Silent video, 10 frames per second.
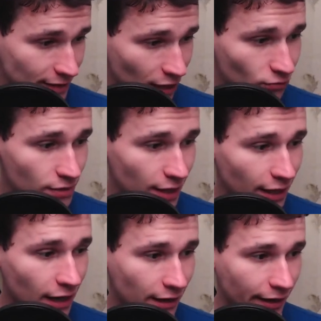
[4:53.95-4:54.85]
how they
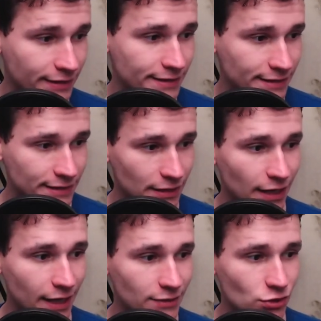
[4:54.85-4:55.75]
are
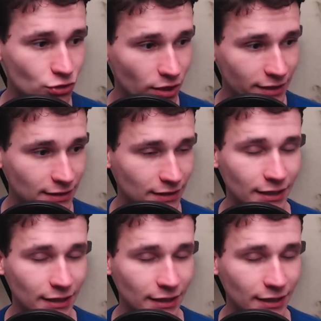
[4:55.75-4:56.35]
constructed